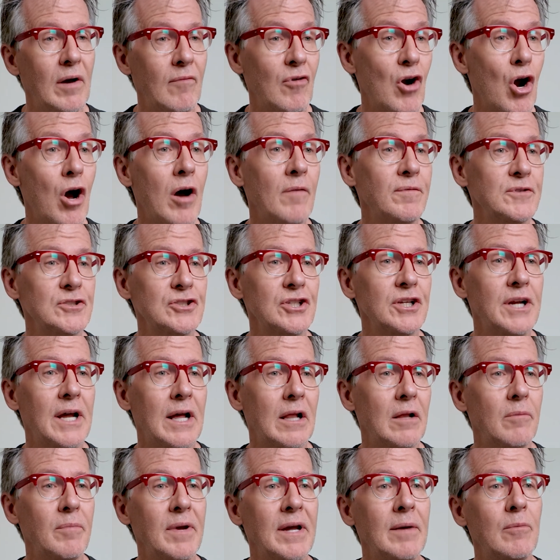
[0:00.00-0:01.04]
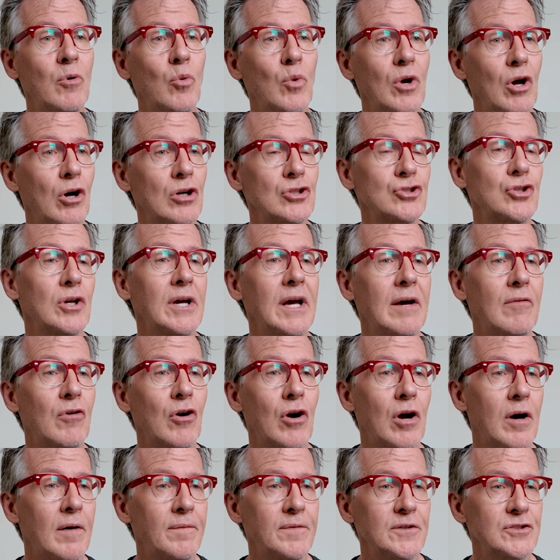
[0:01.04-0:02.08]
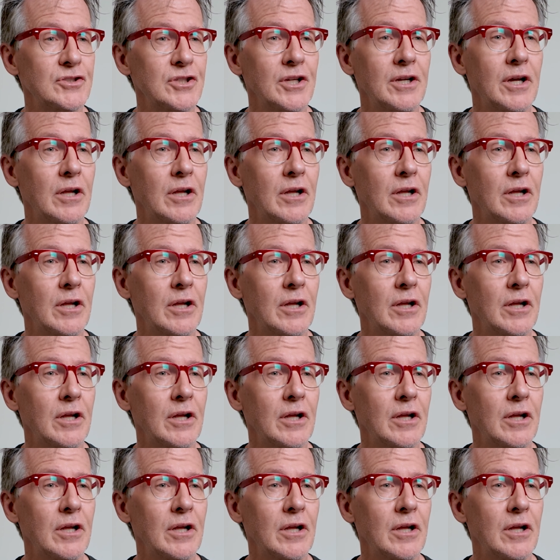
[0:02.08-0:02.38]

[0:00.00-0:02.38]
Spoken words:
have our office in Alabama. We also have our office in